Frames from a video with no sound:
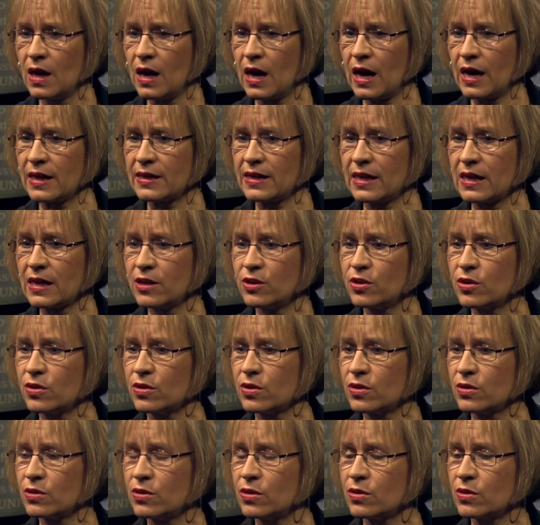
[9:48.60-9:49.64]
I think
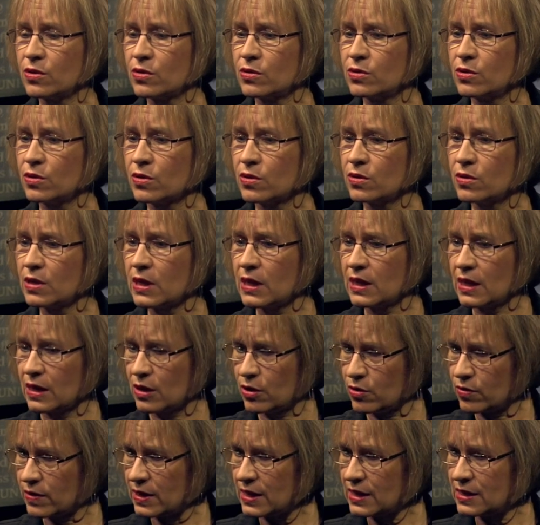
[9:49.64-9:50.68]
the, the, the,
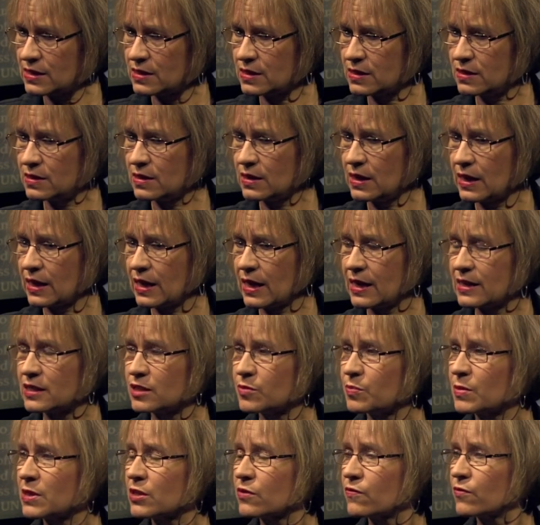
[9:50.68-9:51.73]
increased
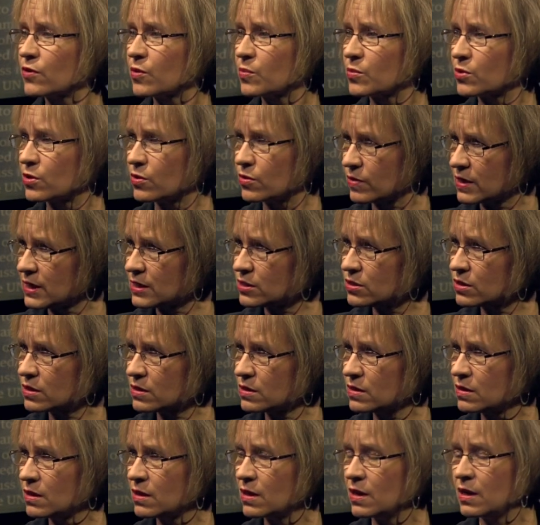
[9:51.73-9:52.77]
engagement from the
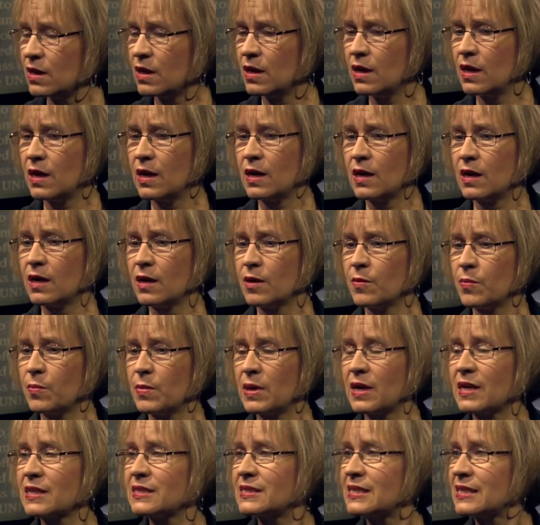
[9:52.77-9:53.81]
region uh,
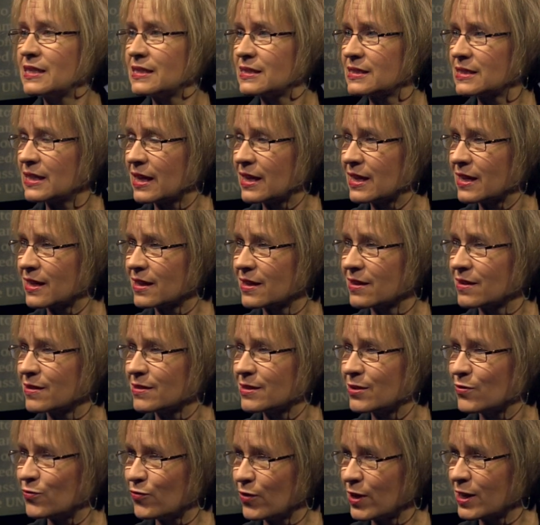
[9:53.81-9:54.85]
Mahathir is saying
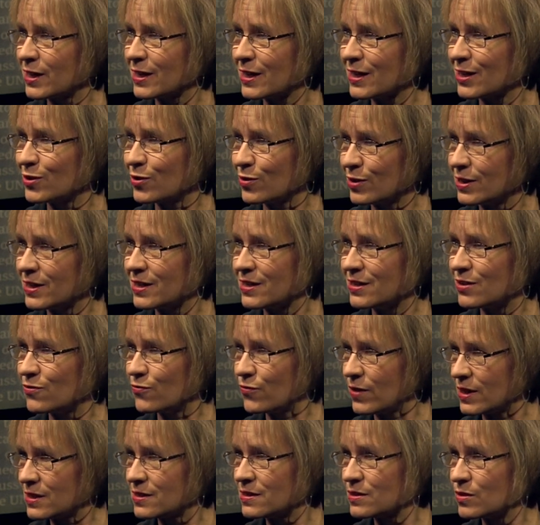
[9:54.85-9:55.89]
defending the
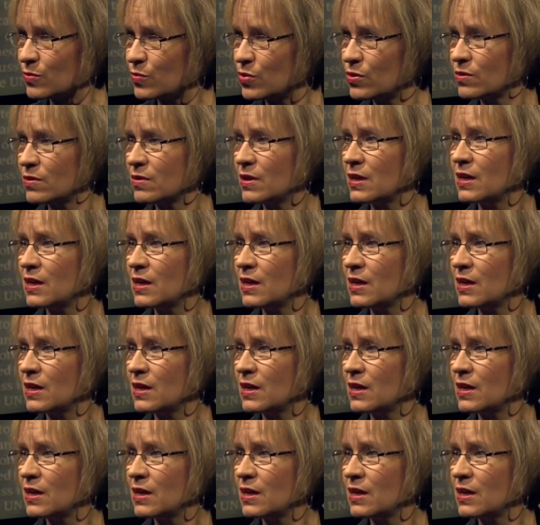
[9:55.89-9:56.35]
indefensible,